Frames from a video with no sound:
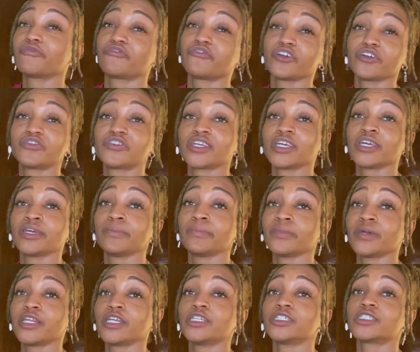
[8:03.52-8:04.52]
15
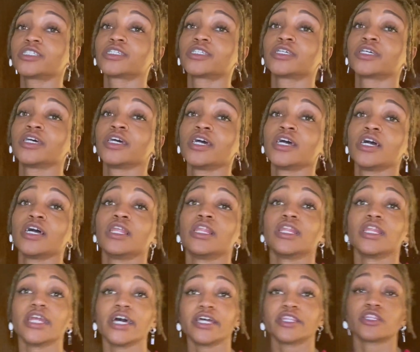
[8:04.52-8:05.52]
minutes to
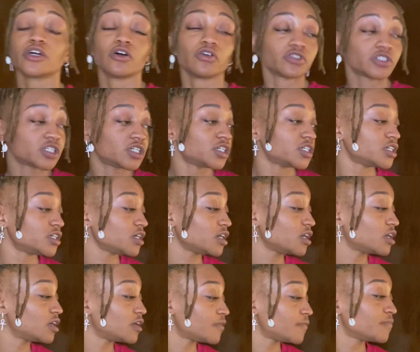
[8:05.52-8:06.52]
let those cook.
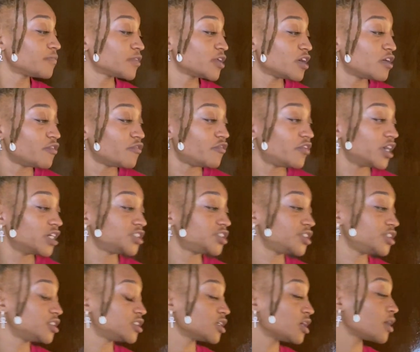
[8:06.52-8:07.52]

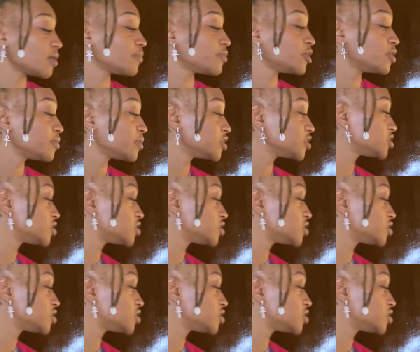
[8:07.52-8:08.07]
Veggies are pretty much